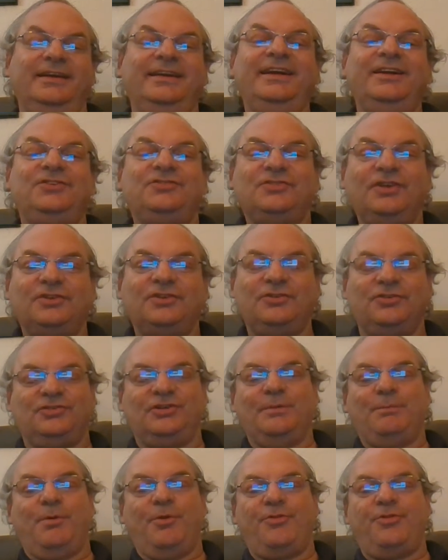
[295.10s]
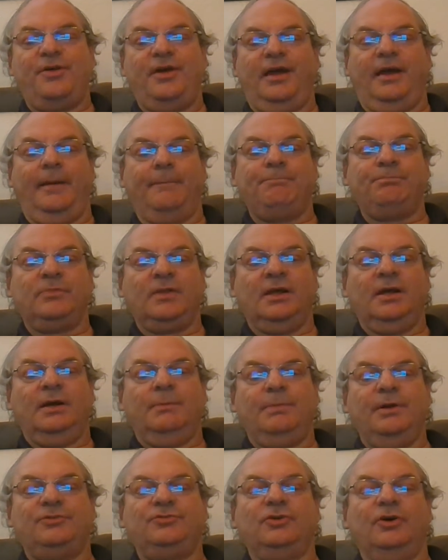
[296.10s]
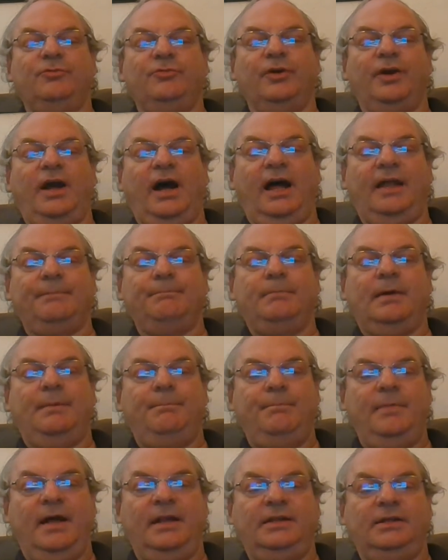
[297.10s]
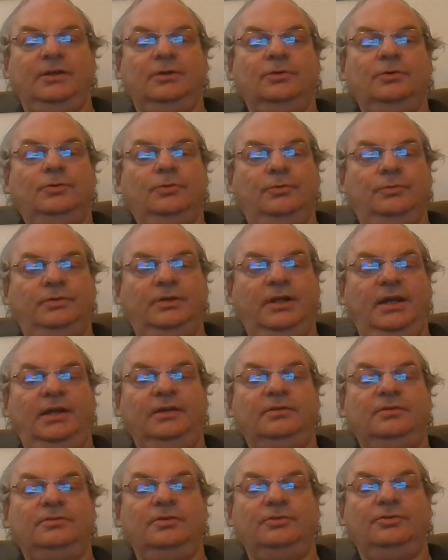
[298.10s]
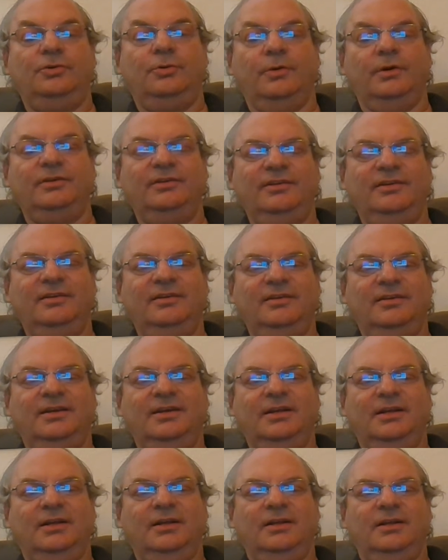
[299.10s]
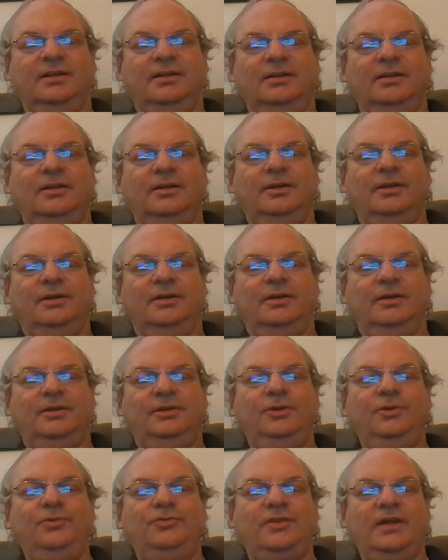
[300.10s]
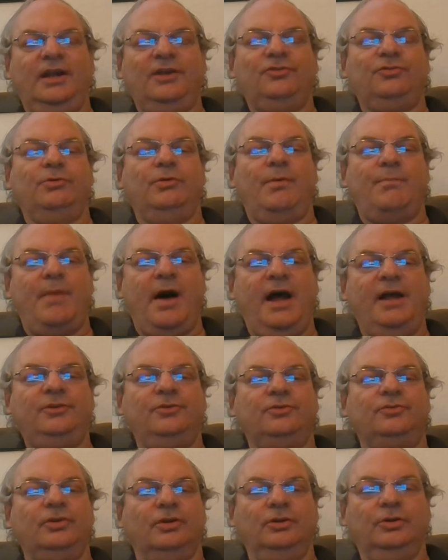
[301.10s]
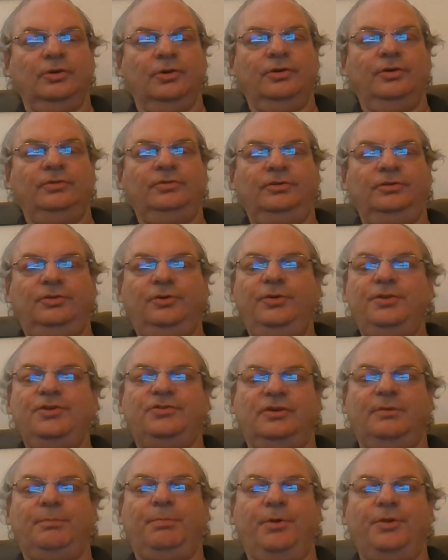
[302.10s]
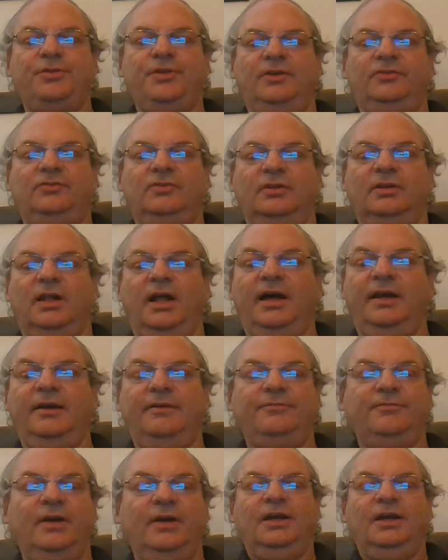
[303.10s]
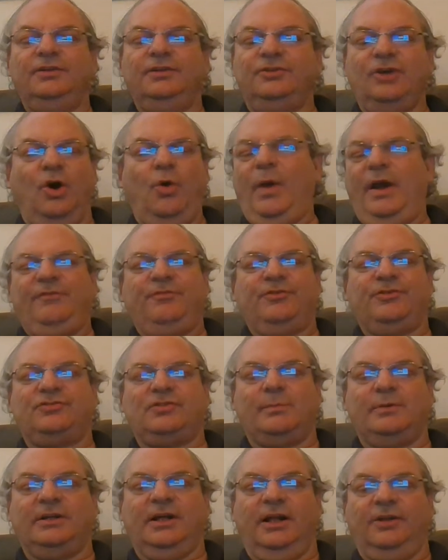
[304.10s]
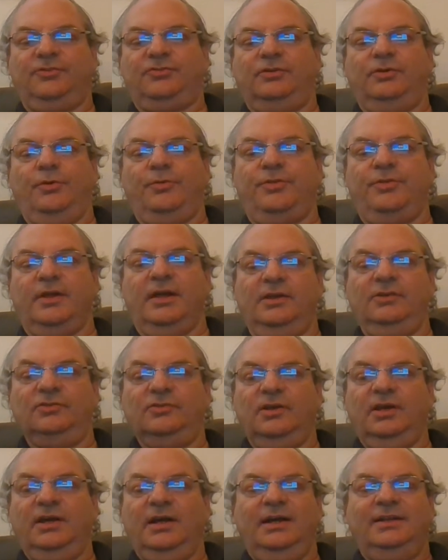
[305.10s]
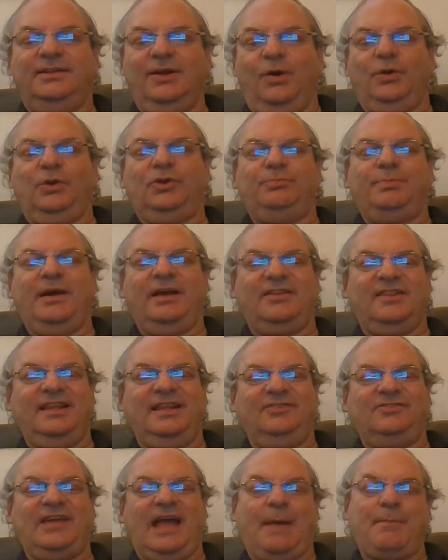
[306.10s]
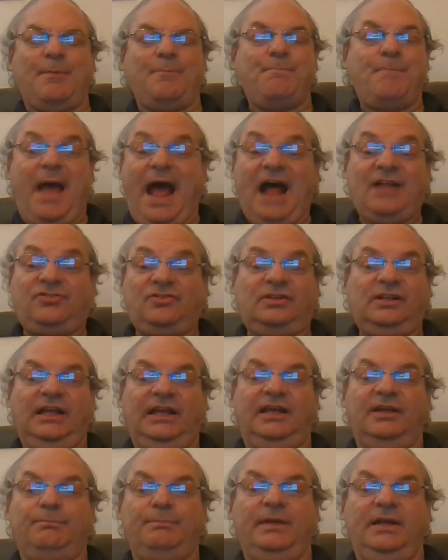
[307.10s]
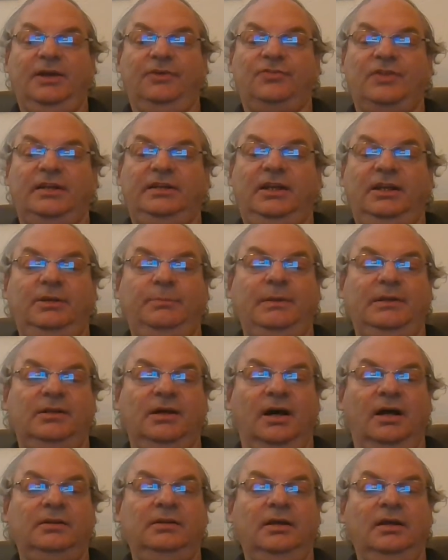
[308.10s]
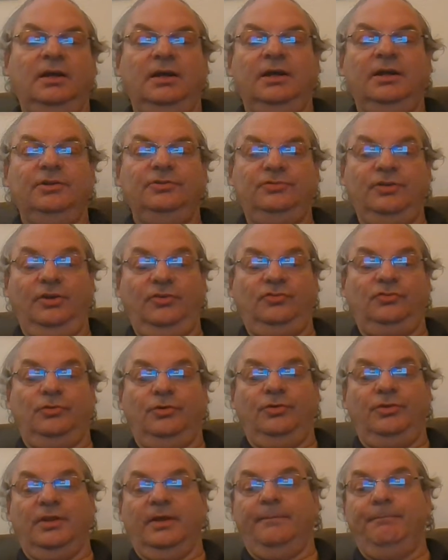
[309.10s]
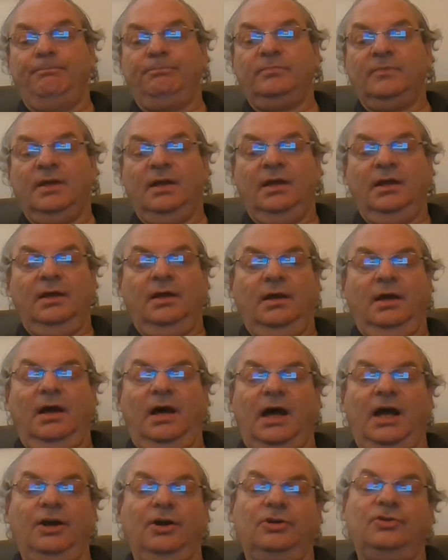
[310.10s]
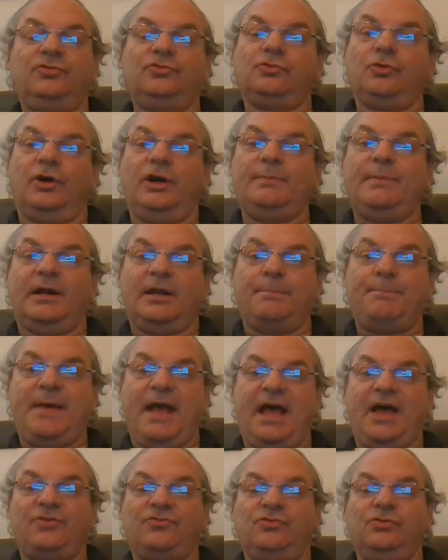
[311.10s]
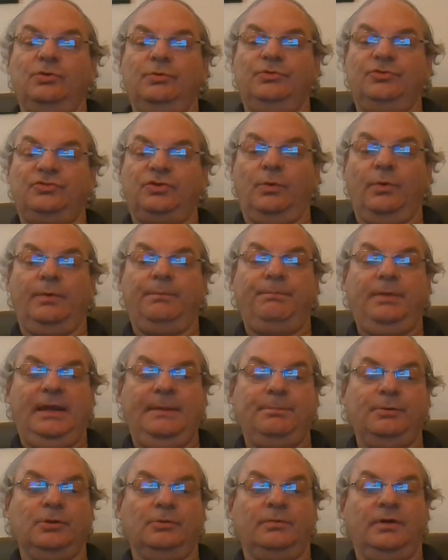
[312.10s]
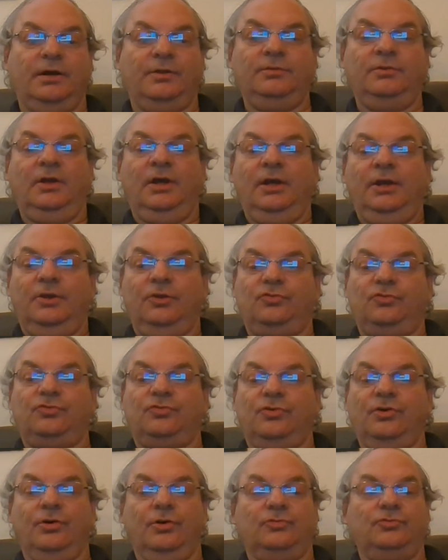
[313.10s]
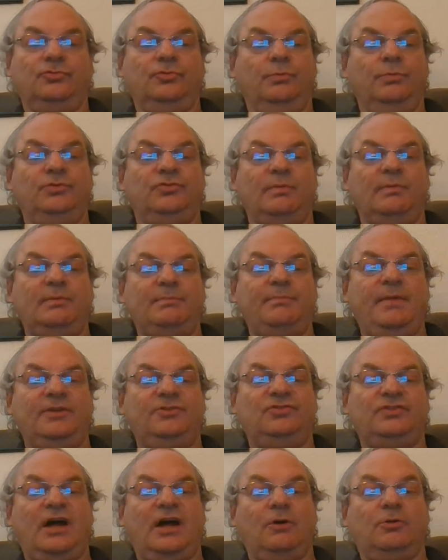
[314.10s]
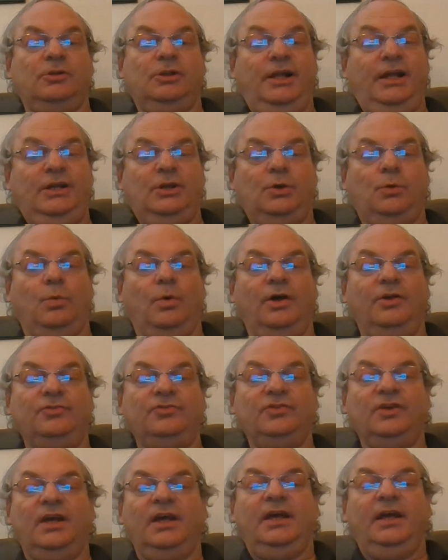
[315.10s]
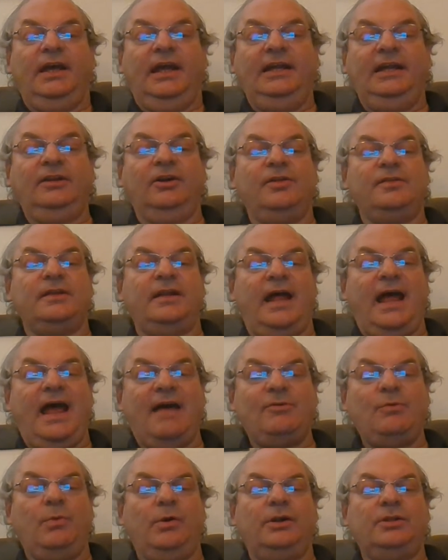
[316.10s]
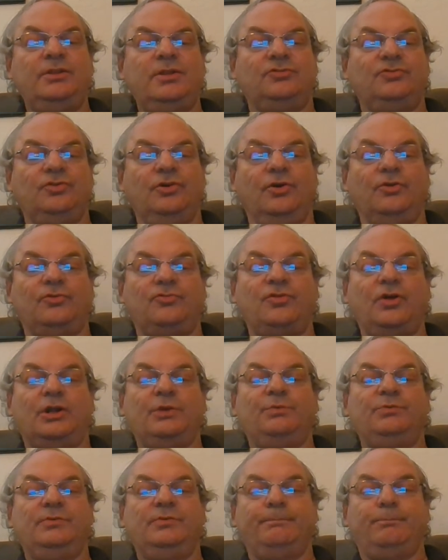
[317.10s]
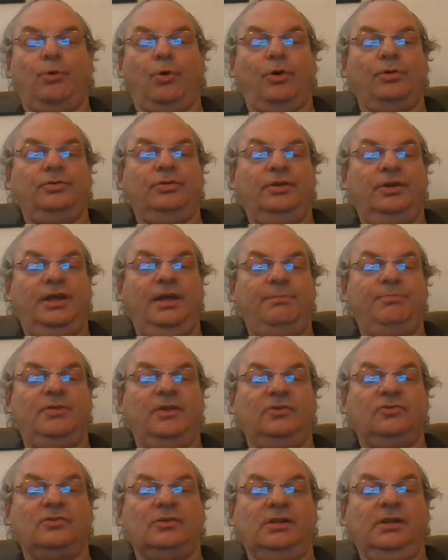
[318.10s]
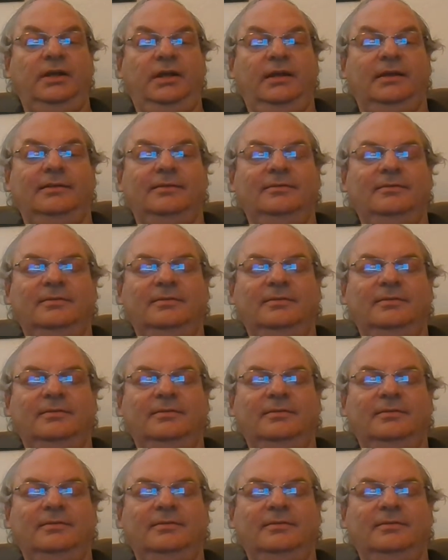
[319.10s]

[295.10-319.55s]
It's such a simple thing, but so forgotten by many who need to do it. Use that as a reminder to learn to do the simple things in life. Don't wait for someone else to do things. Don't expect things to happen magically because they need to be done. Just do them. I heard a story about a pastor who was showing people around his church. When someone mentioned how clean it was, he noted that everyone in the church thought it was important to keep things clean.